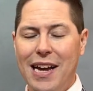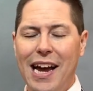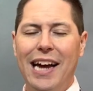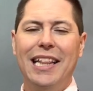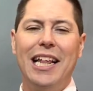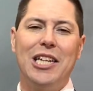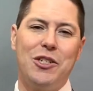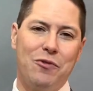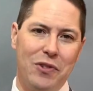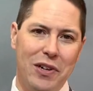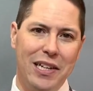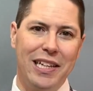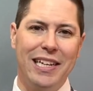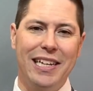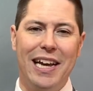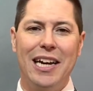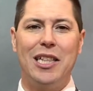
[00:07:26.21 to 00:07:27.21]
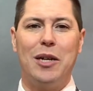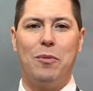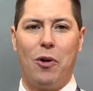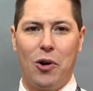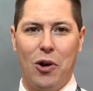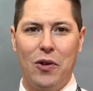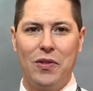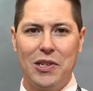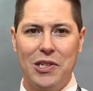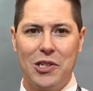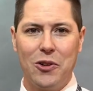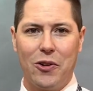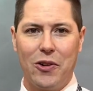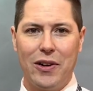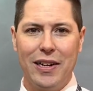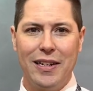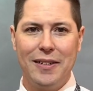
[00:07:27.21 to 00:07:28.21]
And that's really the moral of the
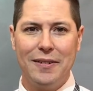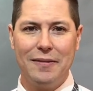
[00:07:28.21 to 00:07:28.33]
story.